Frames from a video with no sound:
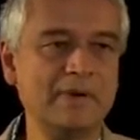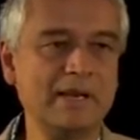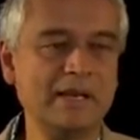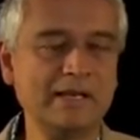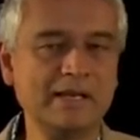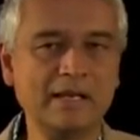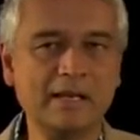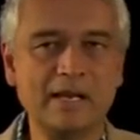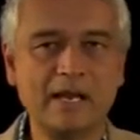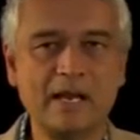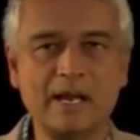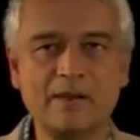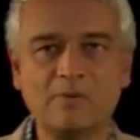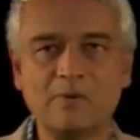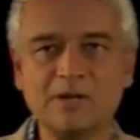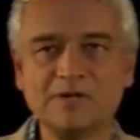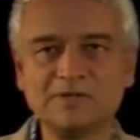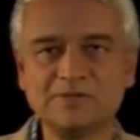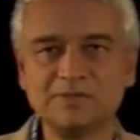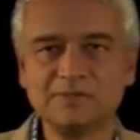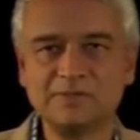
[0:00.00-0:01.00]
But I
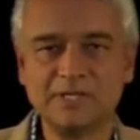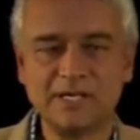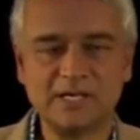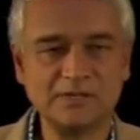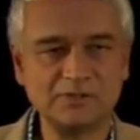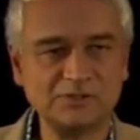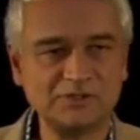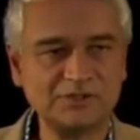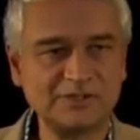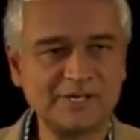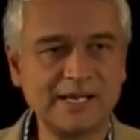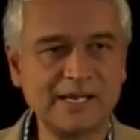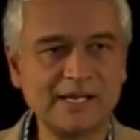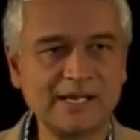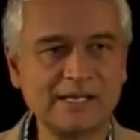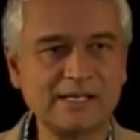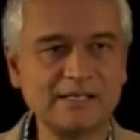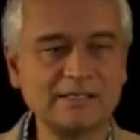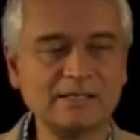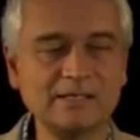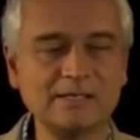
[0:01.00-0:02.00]
want you to
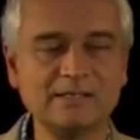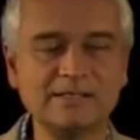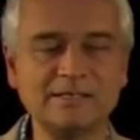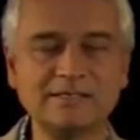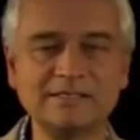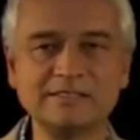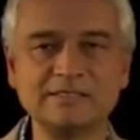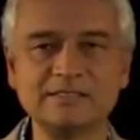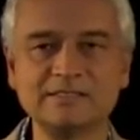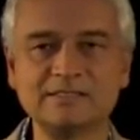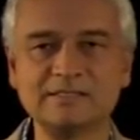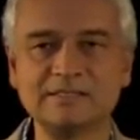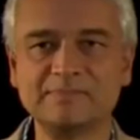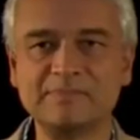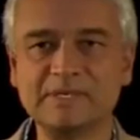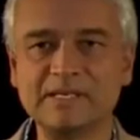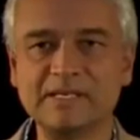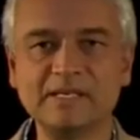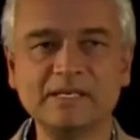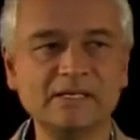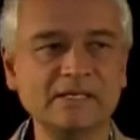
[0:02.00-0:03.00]
understand that this is the
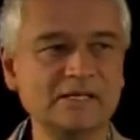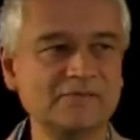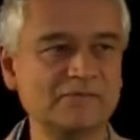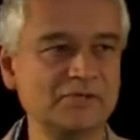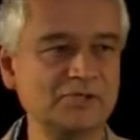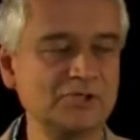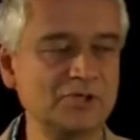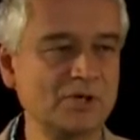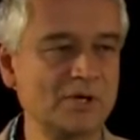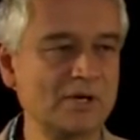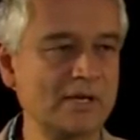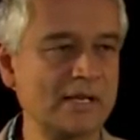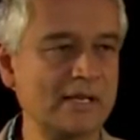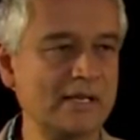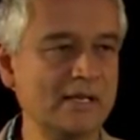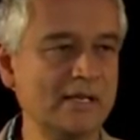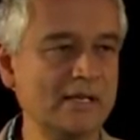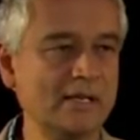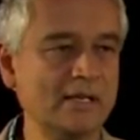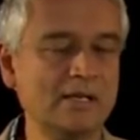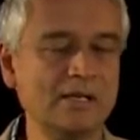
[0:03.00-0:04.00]
beginning of a
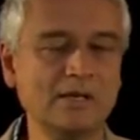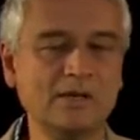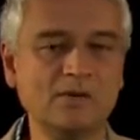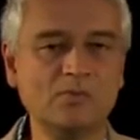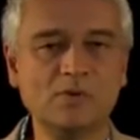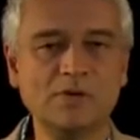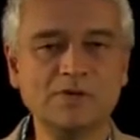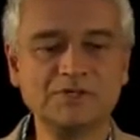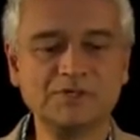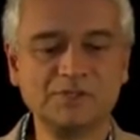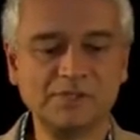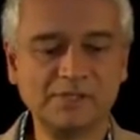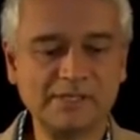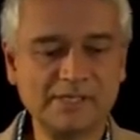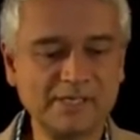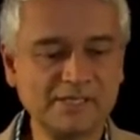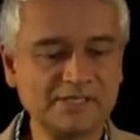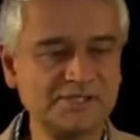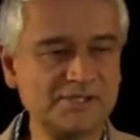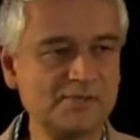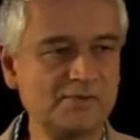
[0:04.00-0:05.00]
journey which
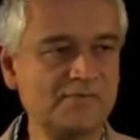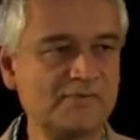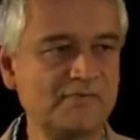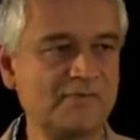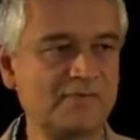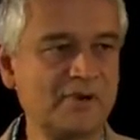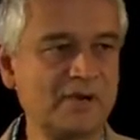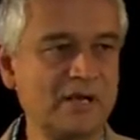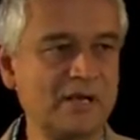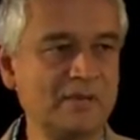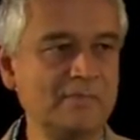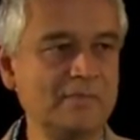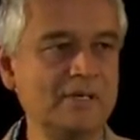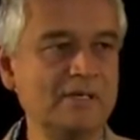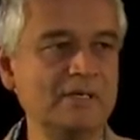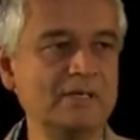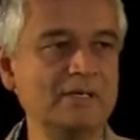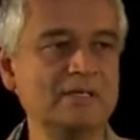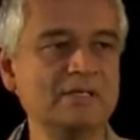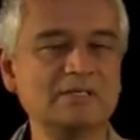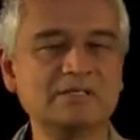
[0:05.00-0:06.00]
leads you from
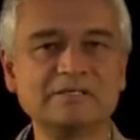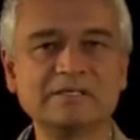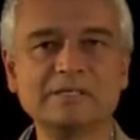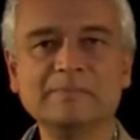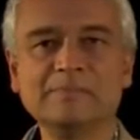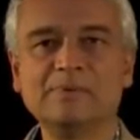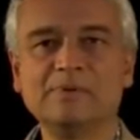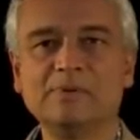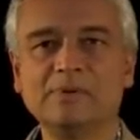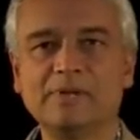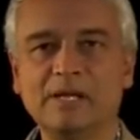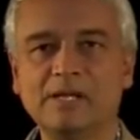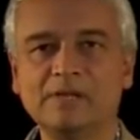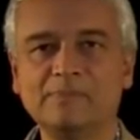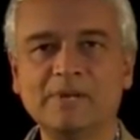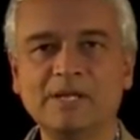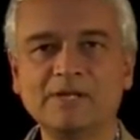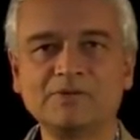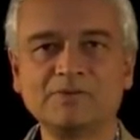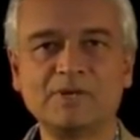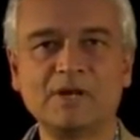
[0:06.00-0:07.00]
simple
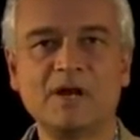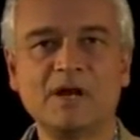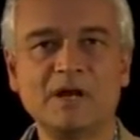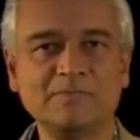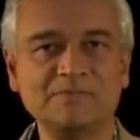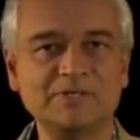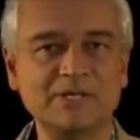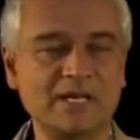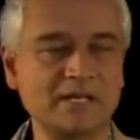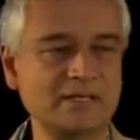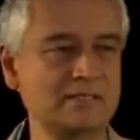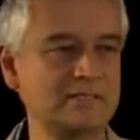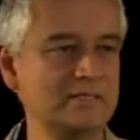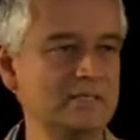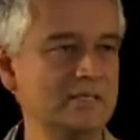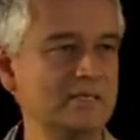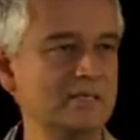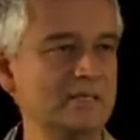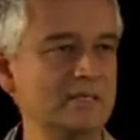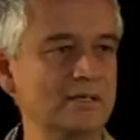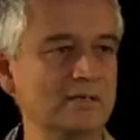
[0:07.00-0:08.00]
elementary
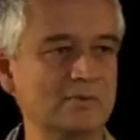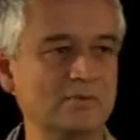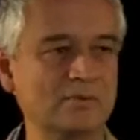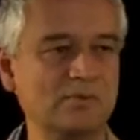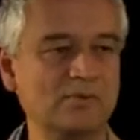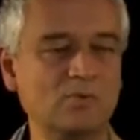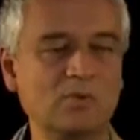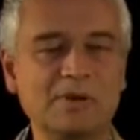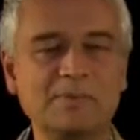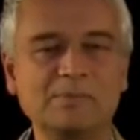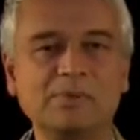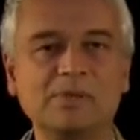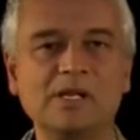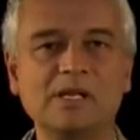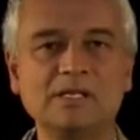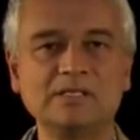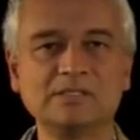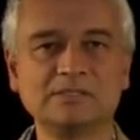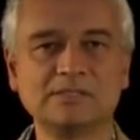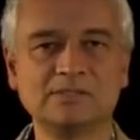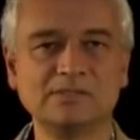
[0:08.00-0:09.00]
objects with 1
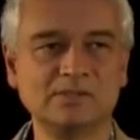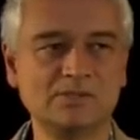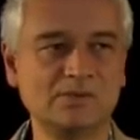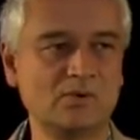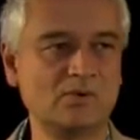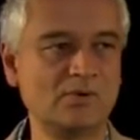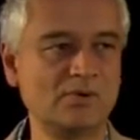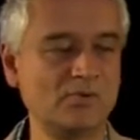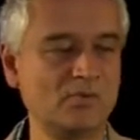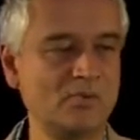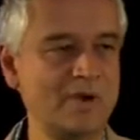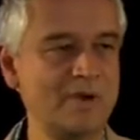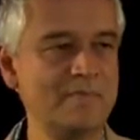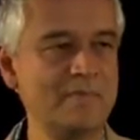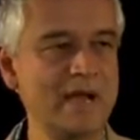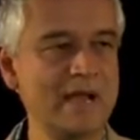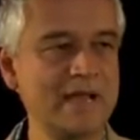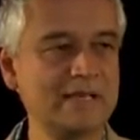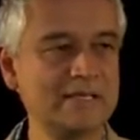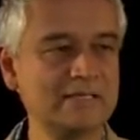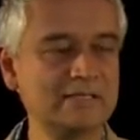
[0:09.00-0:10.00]
plus or with
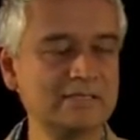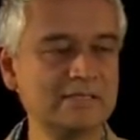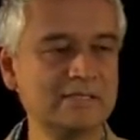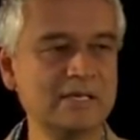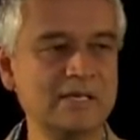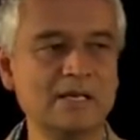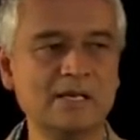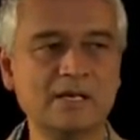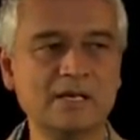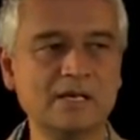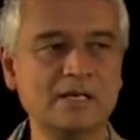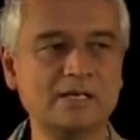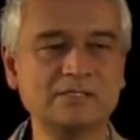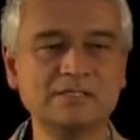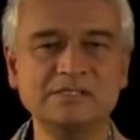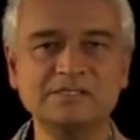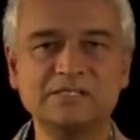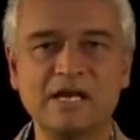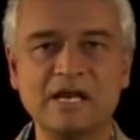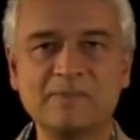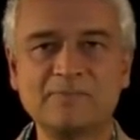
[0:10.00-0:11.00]
1 minus
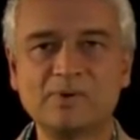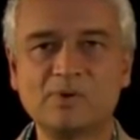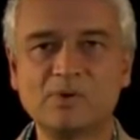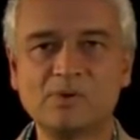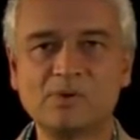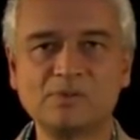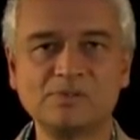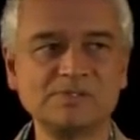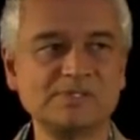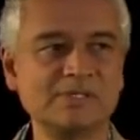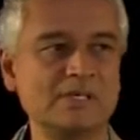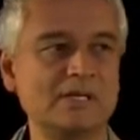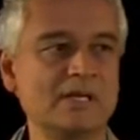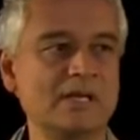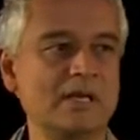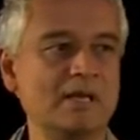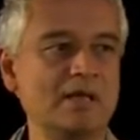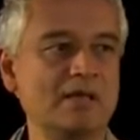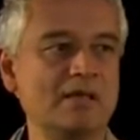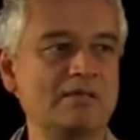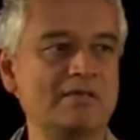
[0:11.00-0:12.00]
to dipoles,
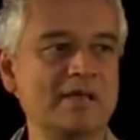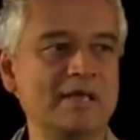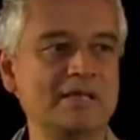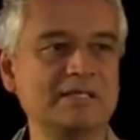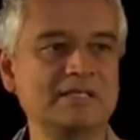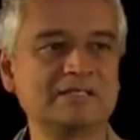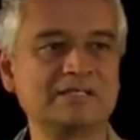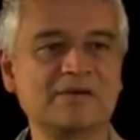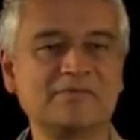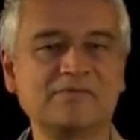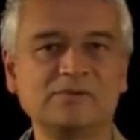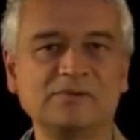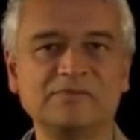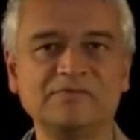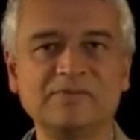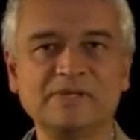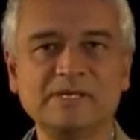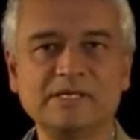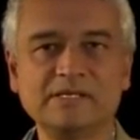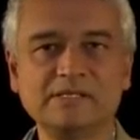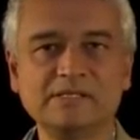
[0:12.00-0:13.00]
then to several
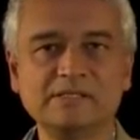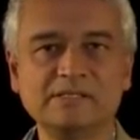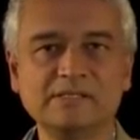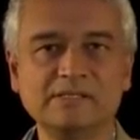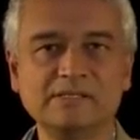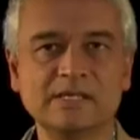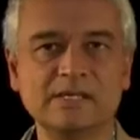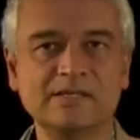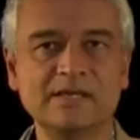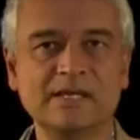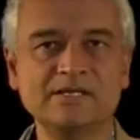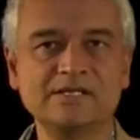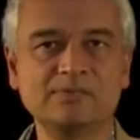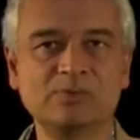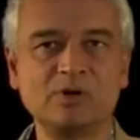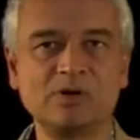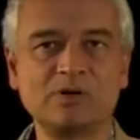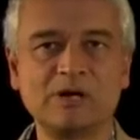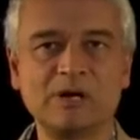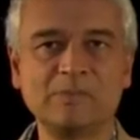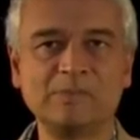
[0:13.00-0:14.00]
of these, then to
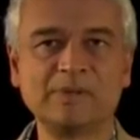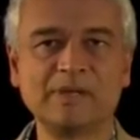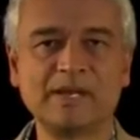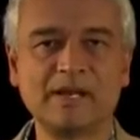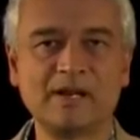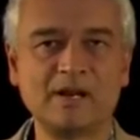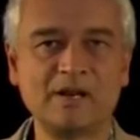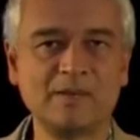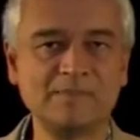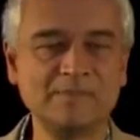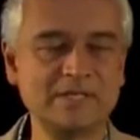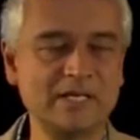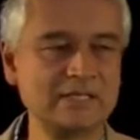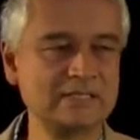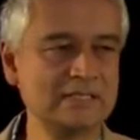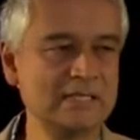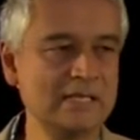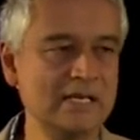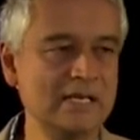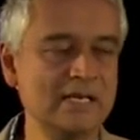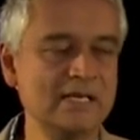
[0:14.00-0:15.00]
more complicated
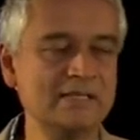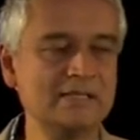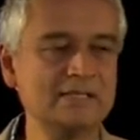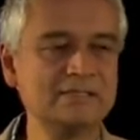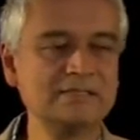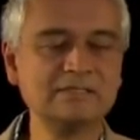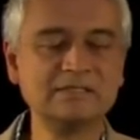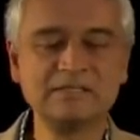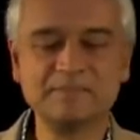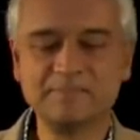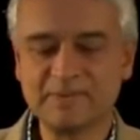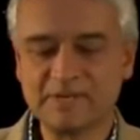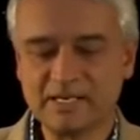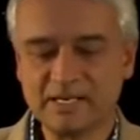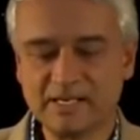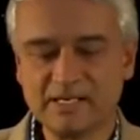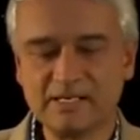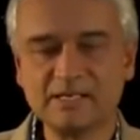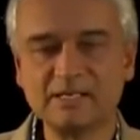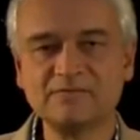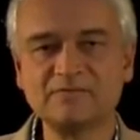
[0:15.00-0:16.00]
objects. This is the
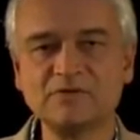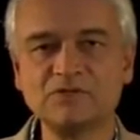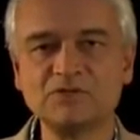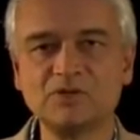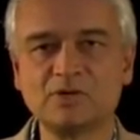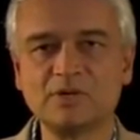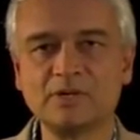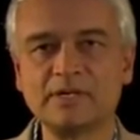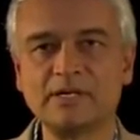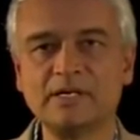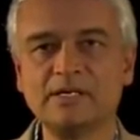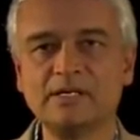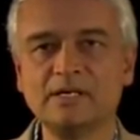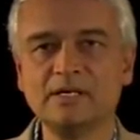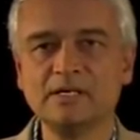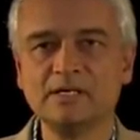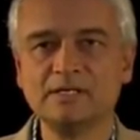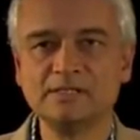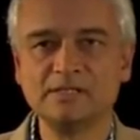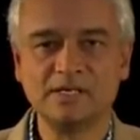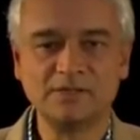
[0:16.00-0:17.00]
beginning of a journey
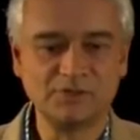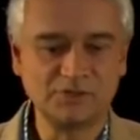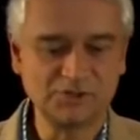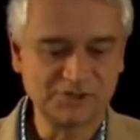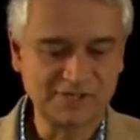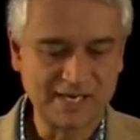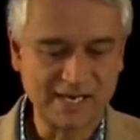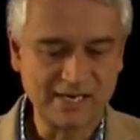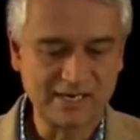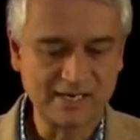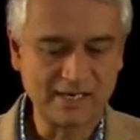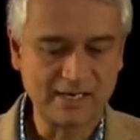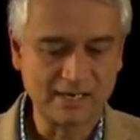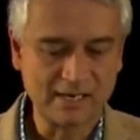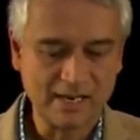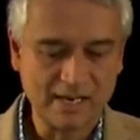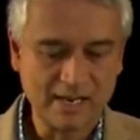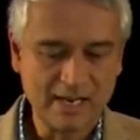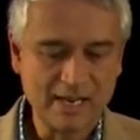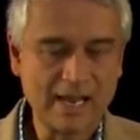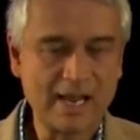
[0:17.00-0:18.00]
to
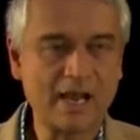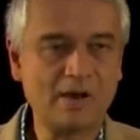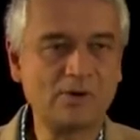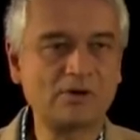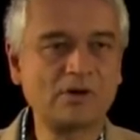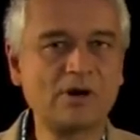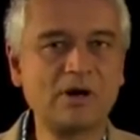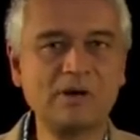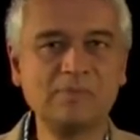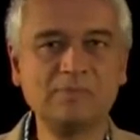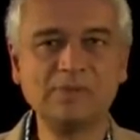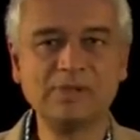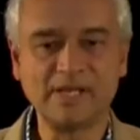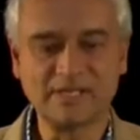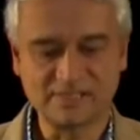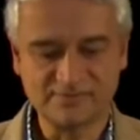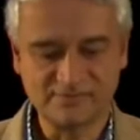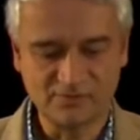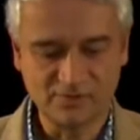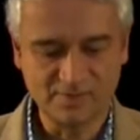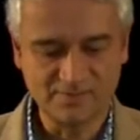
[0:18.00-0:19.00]
understanding how
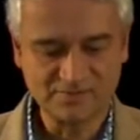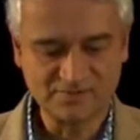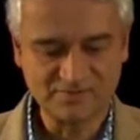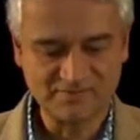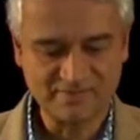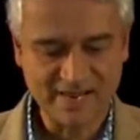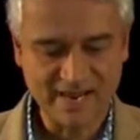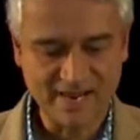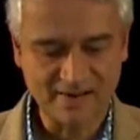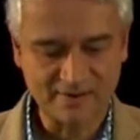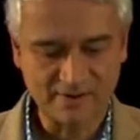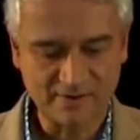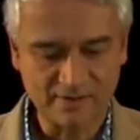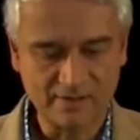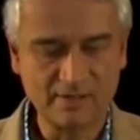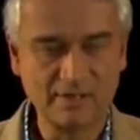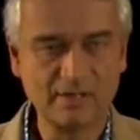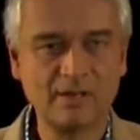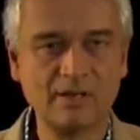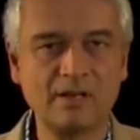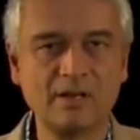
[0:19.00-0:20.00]
complex forms of
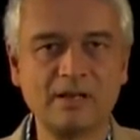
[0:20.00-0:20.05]
matter